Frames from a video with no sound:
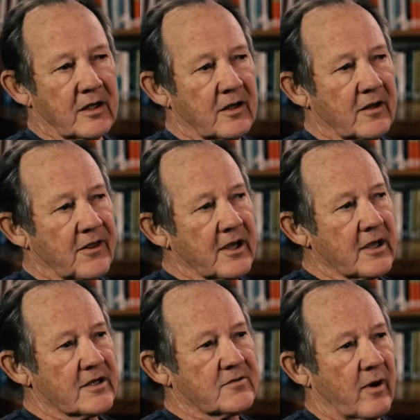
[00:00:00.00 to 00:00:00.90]
the thing
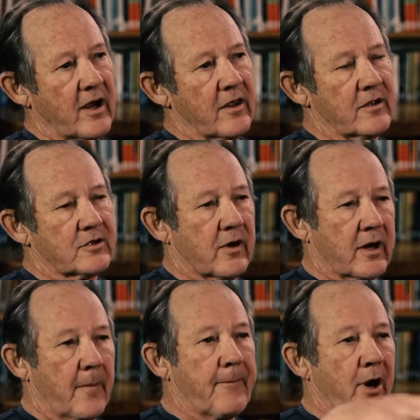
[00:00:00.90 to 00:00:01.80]
is, rather than try
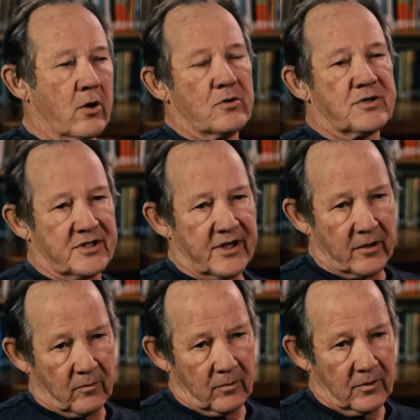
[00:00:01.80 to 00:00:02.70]
to impose a set
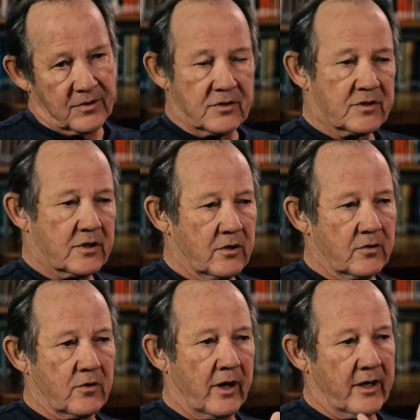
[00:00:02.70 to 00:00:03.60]
of rules, you
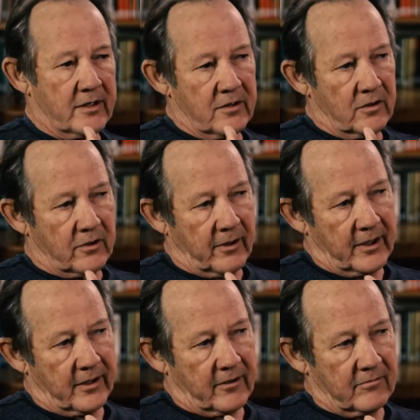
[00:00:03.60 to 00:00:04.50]
try
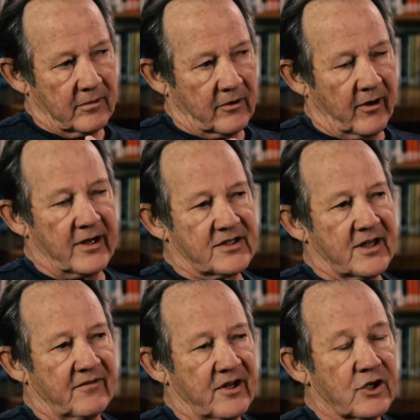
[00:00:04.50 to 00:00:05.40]
to create a
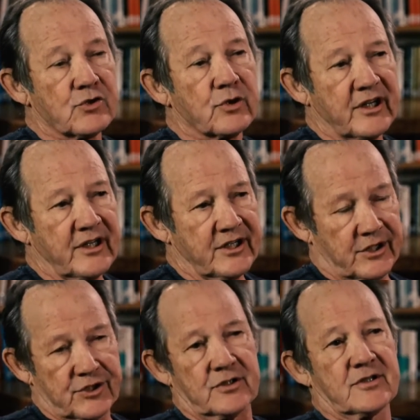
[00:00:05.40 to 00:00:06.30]
set of initial
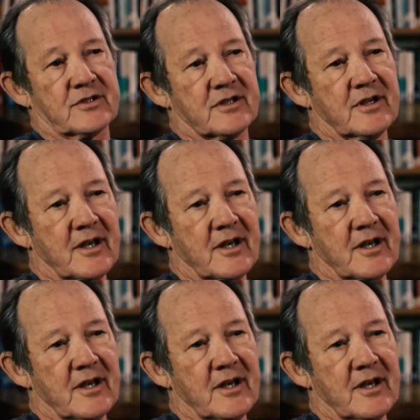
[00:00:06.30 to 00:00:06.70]
conditions